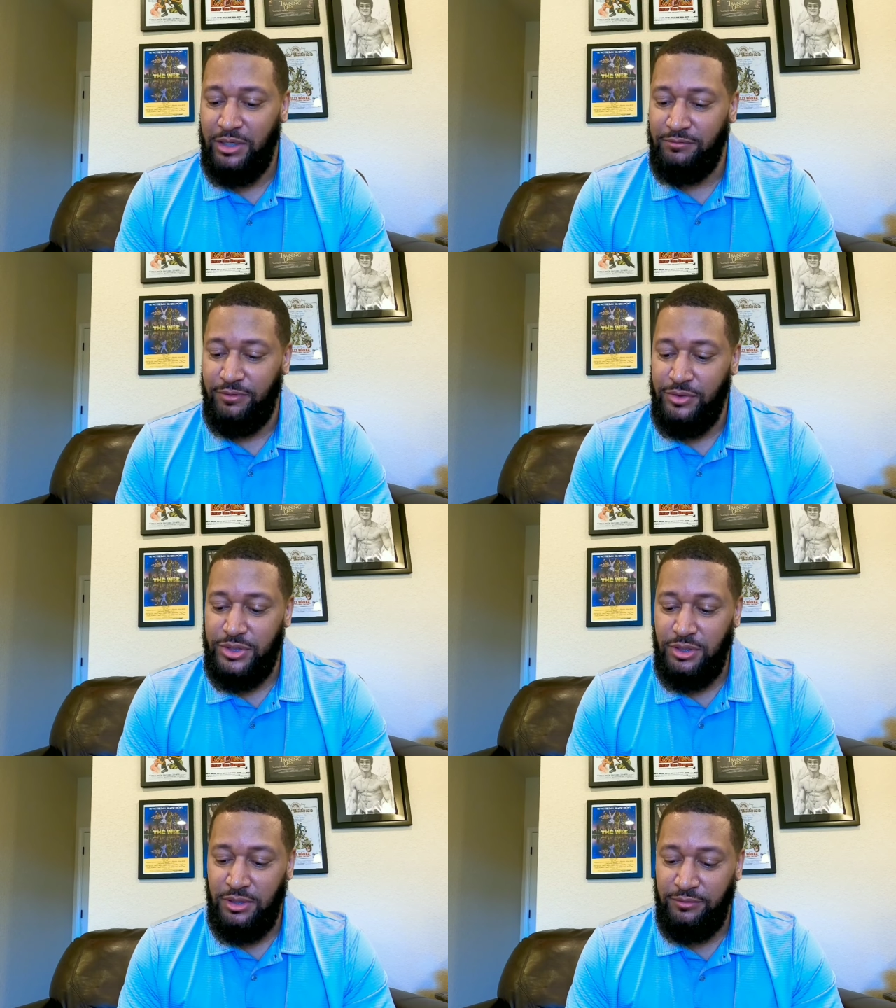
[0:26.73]
And
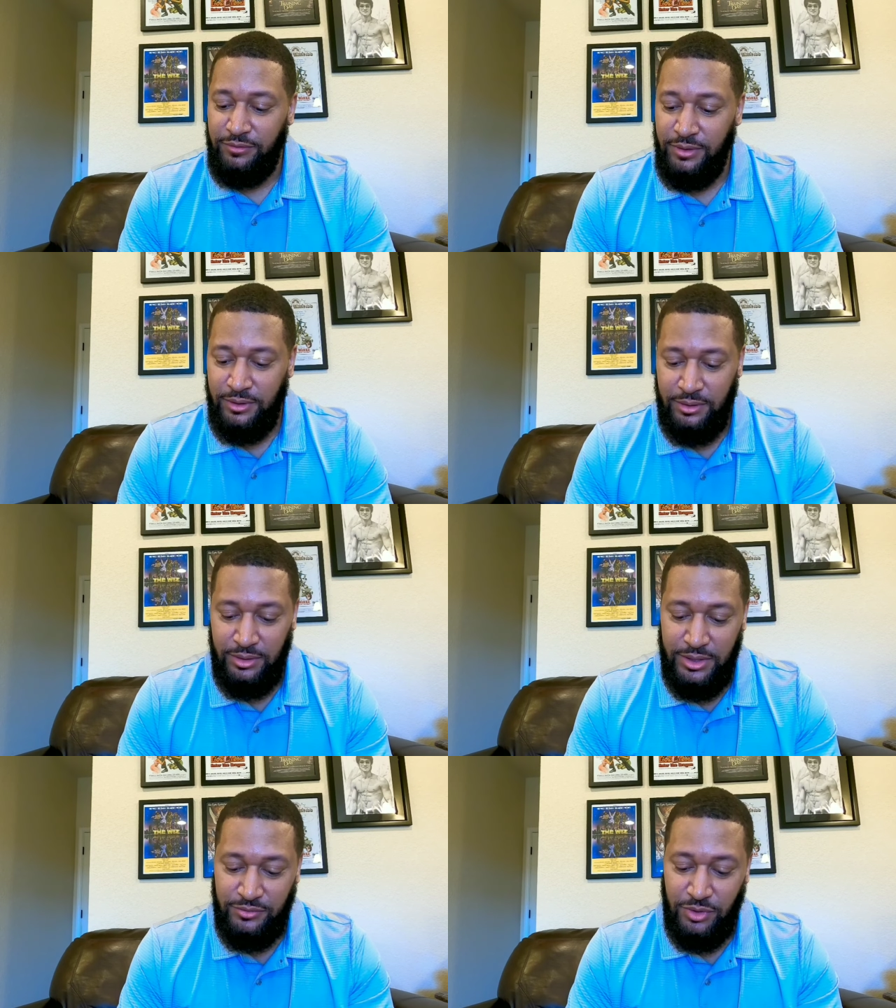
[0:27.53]
first off,
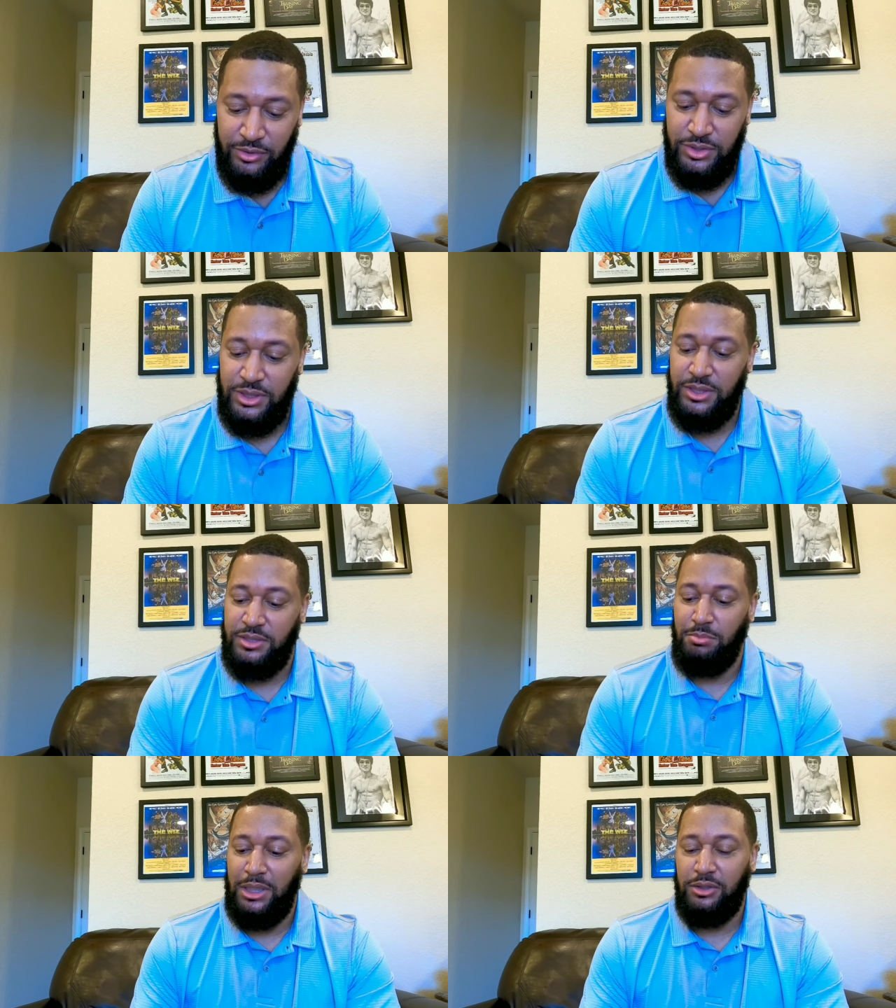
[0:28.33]
this fragrance
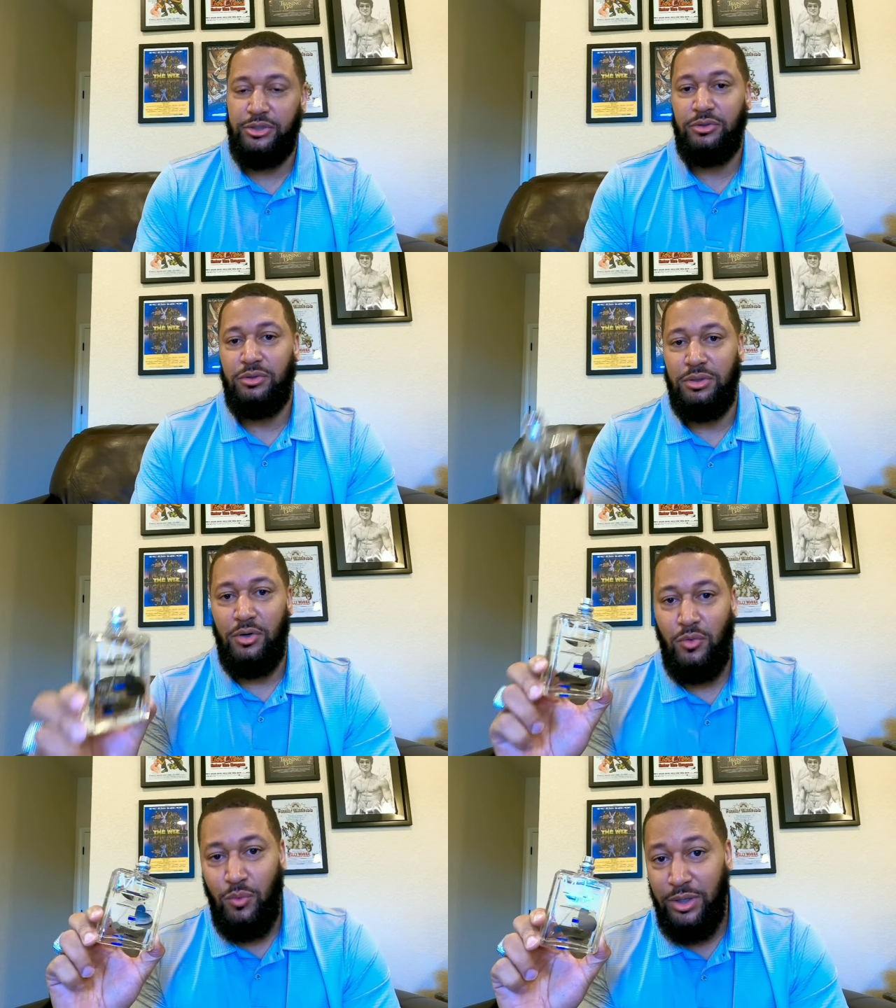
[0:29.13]
is
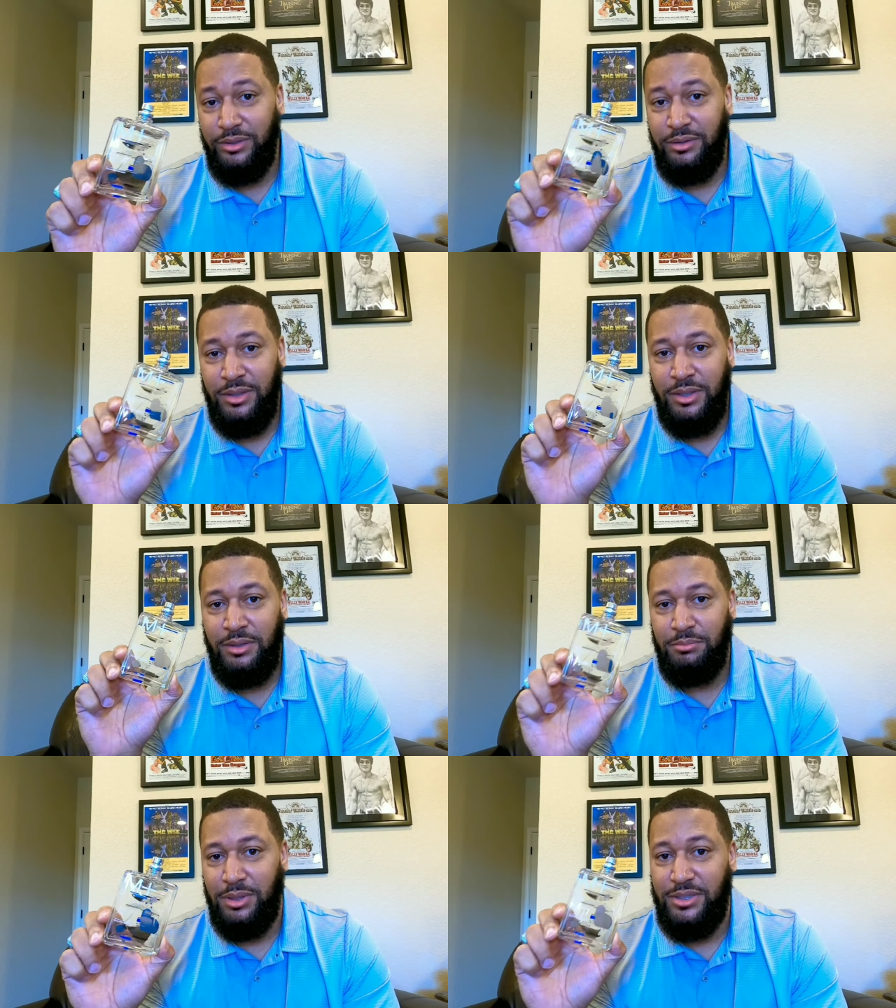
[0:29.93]
Molecule oh one
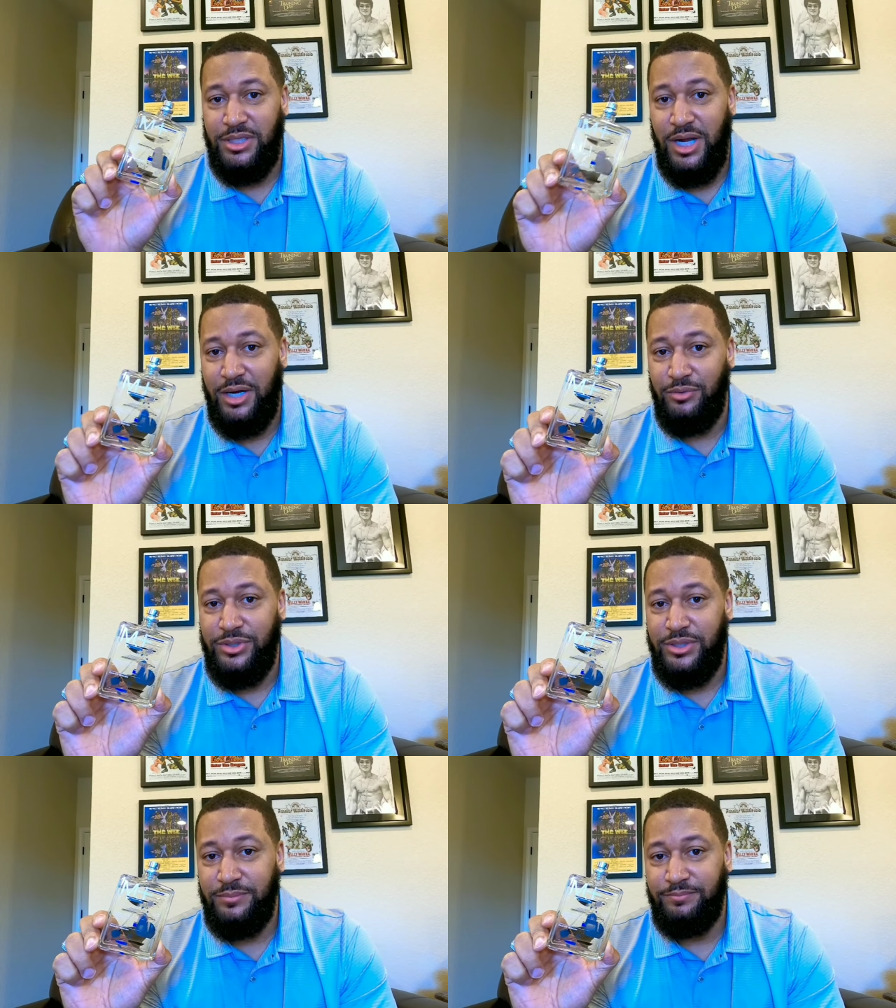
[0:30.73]
plus
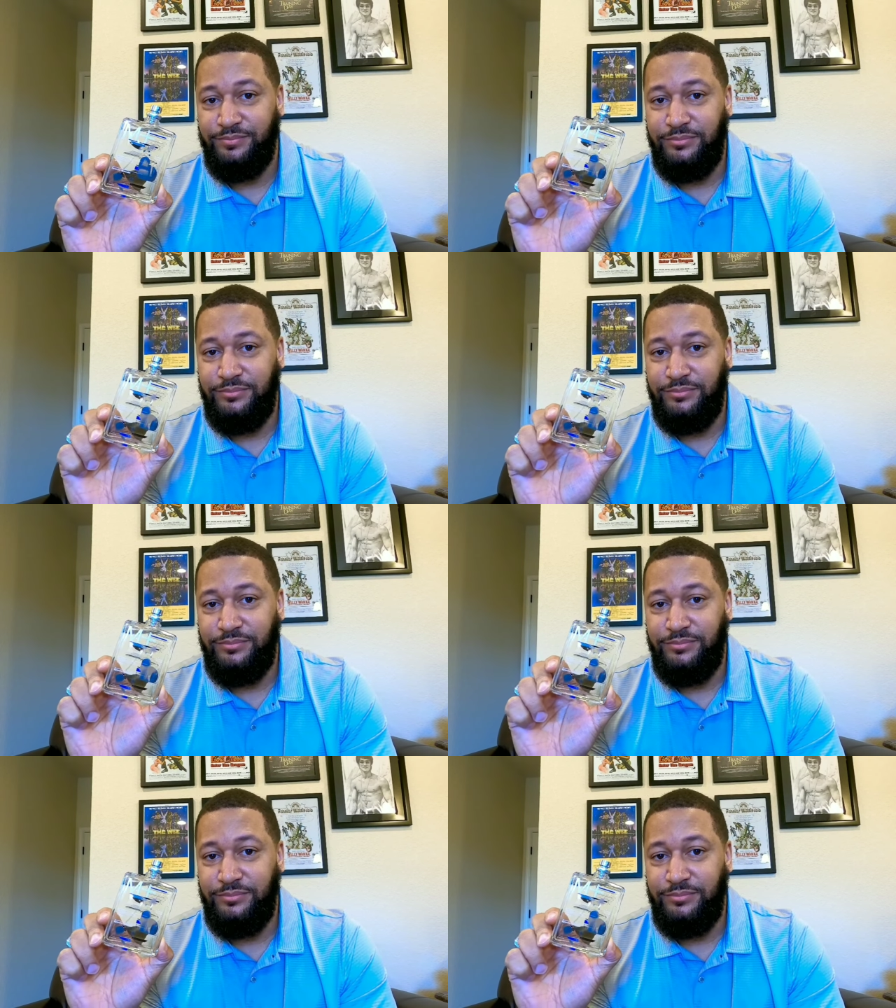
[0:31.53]
Iris.